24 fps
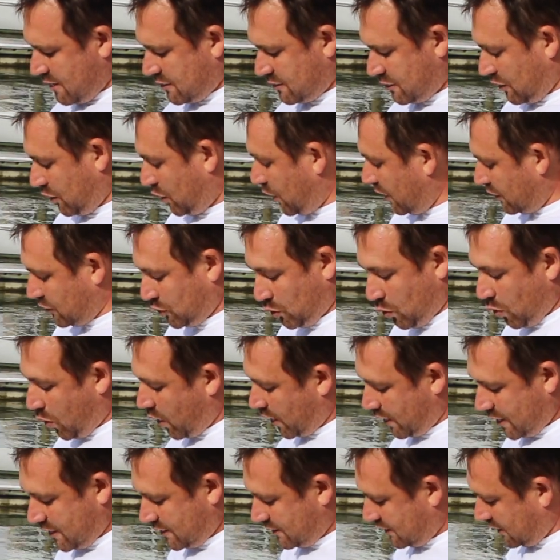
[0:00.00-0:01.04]
So it's
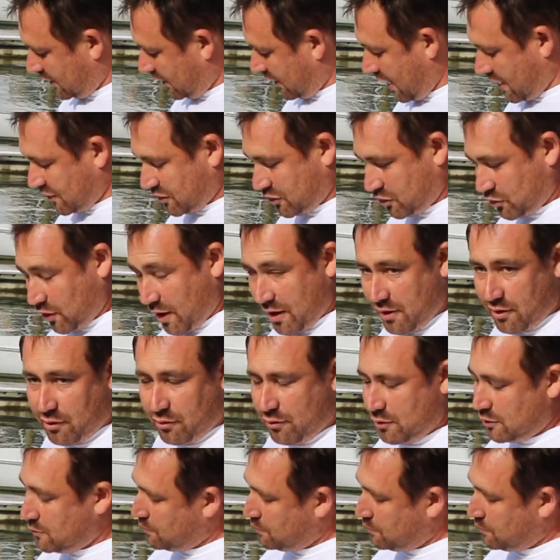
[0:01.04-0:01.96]
quite easy to cut straight through,